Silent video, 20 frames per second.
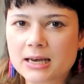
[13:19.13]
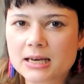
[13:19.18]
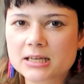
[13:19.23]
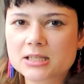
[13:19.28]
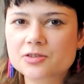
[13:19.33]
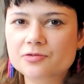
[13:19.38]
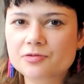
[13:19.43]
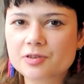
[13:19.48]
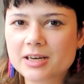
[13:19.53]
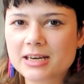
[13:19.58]

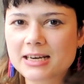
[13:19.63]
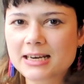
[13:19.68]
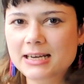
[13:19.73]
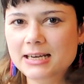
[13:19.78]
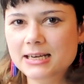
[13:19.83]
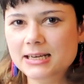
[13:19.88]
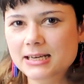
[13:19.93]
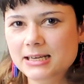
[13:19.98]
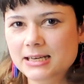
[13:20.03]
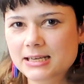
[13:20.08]
It's
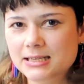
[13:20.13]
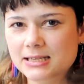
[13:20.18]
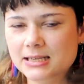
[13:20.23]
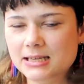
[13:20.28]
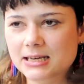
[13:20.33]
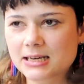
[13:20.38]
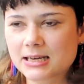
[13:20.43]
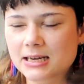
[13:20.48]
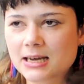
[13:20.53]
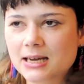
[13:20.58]
really
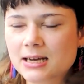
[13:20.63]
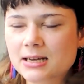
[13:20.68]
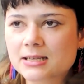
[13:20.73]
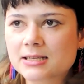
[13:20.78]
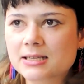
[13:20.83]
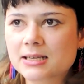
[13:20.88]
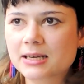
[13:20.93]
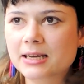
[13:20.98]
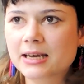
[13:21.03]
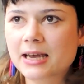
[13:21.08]
easy
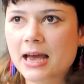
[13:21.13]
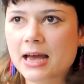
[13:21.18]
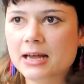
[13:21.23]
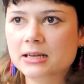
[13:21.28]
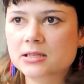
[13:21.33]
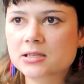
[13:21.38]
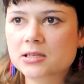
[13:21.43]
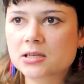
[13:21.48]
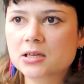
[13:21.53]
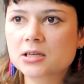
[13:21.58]
to
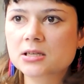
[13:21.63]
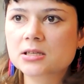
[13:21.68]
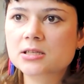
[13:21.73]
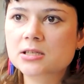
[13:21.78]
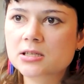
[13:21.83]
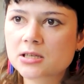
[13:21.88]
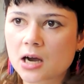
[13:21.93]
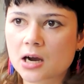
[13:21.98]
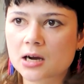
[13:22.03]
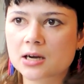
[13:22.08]
get
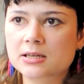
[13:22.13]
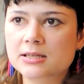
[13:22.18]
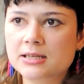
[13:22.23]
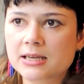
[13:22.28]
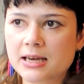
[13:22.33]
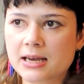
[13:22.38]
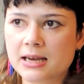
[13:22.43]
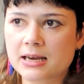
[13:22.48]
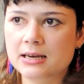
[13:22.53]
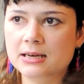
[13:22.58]

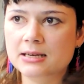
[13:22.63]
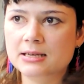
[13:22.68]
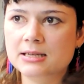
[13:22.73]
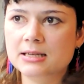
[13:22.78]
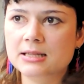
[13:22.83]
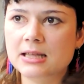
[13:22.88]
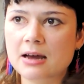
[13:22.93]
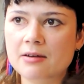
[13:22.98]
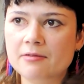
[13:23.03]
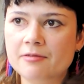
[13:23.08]
sucked
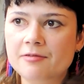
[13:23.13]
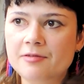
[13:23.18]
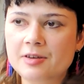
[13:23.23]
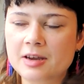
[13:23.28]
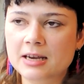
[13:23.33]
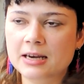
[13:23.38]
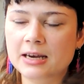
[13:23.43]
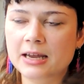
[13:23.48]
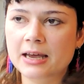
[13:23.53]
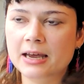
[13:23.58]
into that
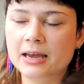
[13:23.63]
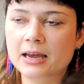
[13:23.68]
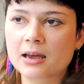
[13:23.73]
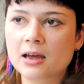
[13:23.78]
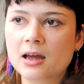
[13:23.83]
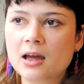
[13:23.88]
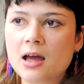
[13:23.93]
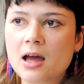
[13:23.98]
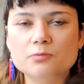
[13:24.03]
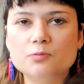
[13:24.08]

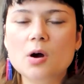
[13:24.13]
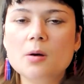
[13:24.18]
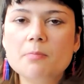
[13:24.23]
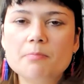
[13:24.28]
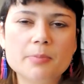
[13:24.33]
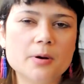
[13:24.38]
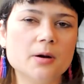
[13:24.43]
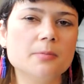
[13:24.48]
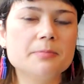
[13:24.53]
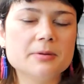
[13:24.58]
feeling.
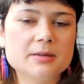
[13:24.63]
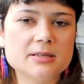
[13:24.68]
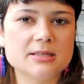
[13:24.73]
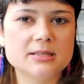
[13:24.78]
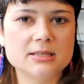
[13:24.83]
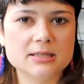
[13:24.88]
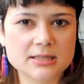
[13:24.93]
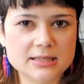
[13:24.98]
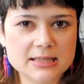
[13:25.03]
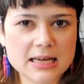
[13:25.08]
What purpose
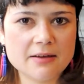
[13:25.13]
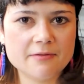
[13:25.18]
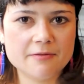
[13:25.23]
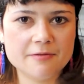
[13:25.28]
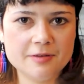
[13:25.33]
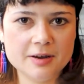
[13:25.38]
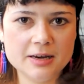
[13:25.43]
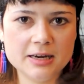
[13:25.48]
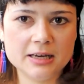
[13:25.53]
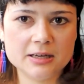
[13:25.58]
does that
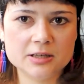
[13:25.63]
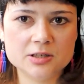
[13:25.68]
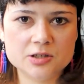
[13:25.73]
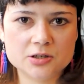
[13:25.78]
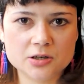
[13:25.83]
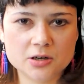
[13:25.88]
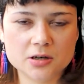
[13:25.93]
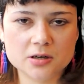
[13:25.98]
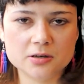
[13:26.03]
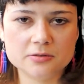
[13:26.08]
feeling
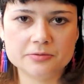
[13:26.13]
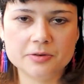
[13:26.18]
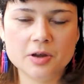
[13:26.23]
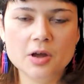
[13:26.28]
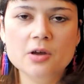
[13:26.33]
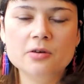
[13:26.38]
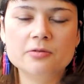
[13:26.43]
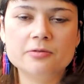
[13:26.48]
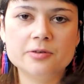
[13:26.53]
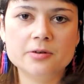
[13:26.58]
serve?
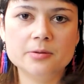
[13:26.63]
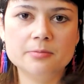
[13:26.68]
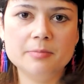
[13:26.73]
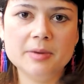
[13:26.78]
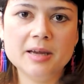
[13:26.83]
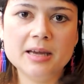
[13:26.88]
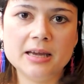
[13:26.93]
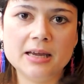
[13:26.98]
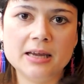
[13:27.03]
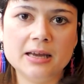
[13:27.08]
For
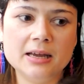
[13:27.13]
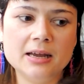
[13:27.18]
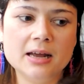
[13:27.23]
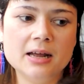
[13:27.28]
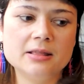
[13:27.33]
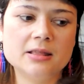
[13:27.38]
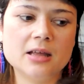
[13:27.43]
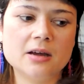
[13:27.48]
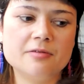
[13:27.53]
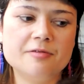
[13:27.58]
me,
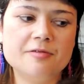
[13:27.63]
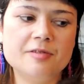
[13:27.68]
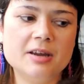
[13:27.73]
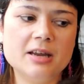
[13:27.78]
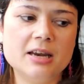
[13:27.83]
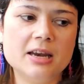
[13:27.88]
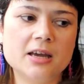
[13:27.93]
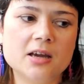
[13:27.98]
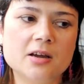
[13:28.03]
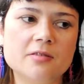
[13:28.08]
that
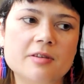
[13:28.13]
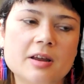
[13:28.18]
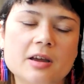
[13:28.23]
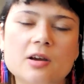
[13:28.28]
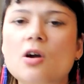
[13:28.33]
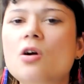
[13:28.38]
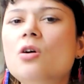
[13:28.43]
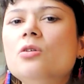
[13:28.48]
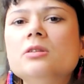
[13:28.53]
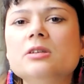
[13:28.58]
feeling of
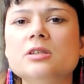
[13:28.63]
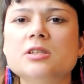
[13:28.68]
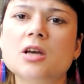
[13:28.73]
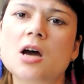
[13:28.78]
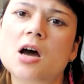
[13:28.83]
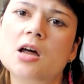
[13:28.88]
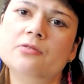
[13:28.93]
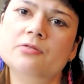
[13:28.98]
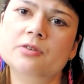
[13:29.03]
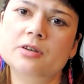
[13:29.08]
like, oh, there's
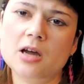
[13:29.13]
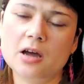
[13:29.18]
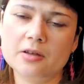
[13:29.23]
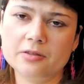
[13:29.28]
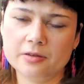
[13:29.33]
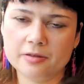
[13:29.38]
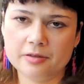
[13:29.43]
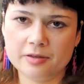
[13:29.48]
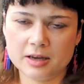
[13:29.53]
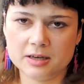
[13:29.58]
100
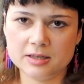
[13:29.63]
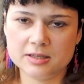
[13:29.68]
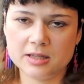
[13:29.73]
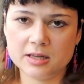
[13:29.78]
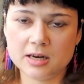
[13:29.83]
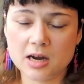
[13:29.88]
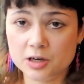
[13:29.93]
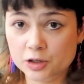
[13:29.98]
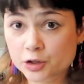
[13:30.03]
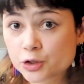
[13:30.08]
other things
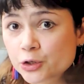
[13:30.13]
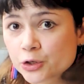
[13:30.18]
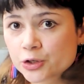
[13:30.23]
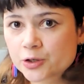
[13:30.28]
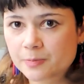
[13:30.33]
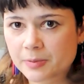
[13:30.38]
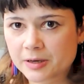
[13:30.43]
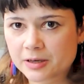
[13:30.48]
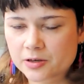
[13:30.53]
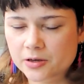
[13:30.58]
that I
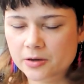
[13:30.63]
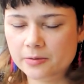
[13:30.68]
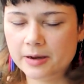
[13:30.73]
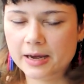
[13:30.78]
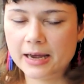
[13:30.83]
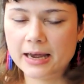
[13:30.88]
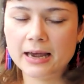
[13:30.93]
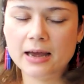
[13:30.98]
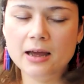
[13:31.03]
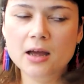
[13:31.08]
should be
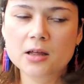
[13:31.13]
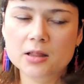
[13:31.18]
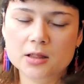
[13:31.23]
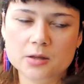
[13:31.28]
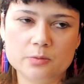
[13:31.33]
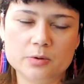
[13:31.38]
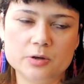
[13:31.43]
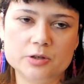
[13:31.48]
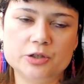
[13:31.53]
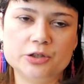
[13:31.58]
doing,
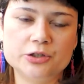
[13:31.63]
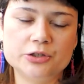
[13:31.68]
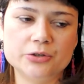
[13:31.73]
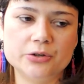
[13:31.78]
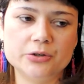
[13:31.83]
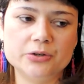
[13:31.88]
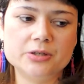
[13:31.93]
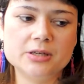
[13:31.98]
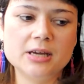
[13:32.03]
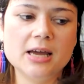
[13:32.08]
the word
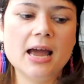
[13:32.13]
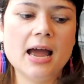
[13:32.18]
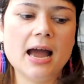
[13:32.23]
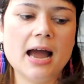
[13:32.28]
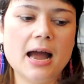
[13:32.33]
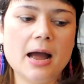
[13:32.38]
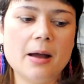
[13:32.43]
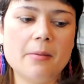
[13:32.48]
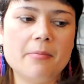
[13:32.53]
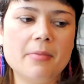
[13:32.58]
should,
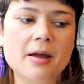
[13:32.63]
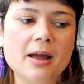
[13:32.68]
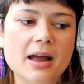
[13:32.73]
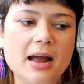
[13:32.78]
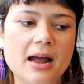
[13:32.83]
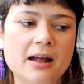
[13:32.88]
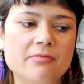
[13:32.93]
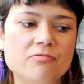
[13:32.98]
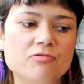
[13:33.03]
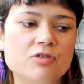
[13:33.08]
and
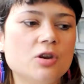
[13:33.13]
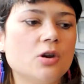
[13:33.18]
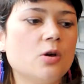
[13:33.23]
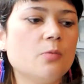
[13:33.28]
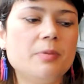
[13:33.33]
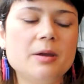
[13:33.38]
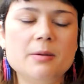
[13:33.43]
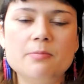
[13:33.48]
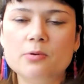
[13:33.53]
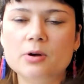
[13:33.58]

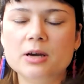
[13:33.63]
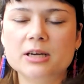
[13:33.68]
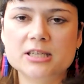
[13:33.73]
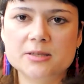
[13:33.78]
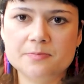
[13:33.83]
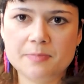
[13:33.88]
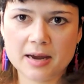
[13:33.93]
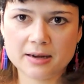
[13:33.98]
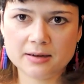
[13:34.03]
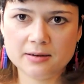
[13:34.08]
people
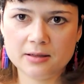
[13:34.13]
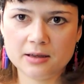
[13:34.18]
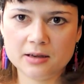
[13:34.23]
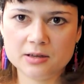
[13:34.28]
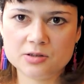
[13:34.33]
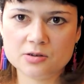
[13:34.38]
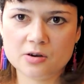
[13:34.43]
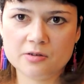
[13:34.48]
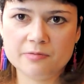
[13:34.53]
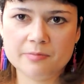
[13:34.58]
expect
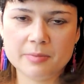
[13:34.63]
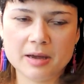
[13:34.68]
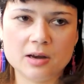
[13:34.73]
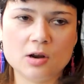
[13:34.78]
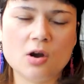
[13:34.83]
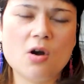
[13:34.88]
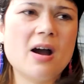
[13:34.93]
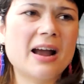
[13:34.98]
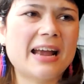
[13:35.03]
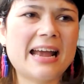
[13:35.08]
things of me,
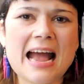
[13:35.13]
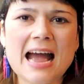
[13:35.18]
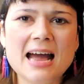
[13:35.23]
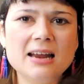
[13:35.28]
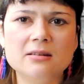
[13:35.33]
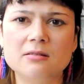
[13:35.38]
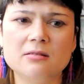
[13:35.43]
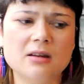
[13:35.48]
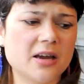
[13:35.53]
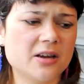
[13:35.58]
and I
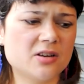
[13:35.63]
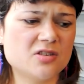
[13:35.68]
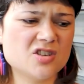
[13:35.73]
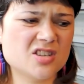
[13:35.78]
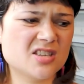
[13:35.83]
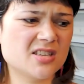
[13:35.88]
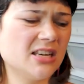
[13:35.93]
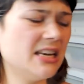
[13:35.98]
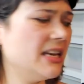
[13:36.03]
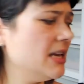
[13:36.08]
can't like
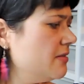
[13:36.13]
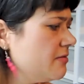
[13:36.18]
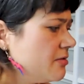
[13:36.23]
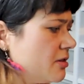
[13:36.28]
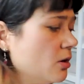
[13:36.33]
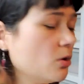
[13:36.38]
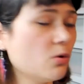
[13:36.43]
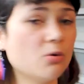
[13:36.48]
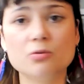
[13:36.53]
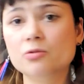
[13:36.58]
just leave
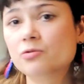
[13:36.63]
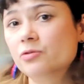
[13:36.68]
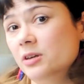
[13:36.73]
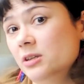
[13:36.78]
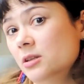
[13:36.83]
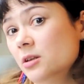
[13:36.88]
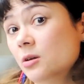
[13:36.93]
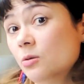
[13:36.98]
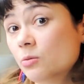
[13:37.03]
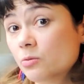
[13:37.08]
the
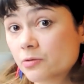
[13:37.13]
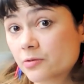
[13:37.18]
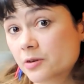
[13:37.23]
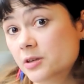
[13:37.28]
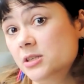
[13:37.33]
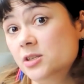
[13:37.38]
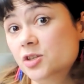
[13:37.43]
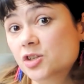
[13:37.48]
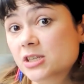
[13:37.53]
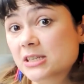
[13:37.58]

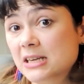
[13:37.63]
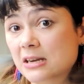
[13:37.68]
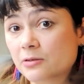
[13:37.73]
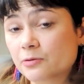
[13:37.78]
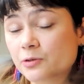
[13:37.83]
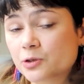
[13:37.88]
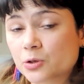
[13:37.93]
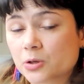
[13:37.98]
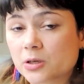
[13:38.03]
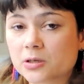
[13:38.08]
laundry is just out
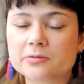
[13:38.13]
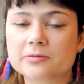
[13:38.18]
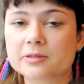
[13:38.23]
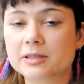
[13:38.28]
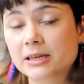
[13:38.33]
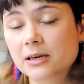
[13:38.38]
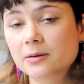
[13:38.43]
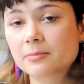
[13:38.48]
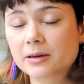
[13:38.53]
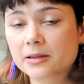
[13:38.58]
of shot over
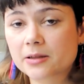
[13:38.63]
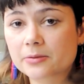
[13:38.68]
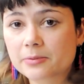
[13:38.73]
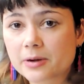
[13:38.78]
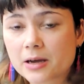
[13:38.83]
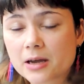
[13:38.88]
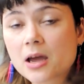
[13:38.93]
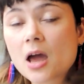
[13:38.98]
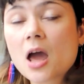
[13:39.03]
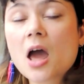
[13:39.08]
there, by the
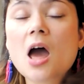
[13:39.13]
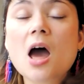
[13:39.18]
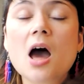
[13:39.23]
way.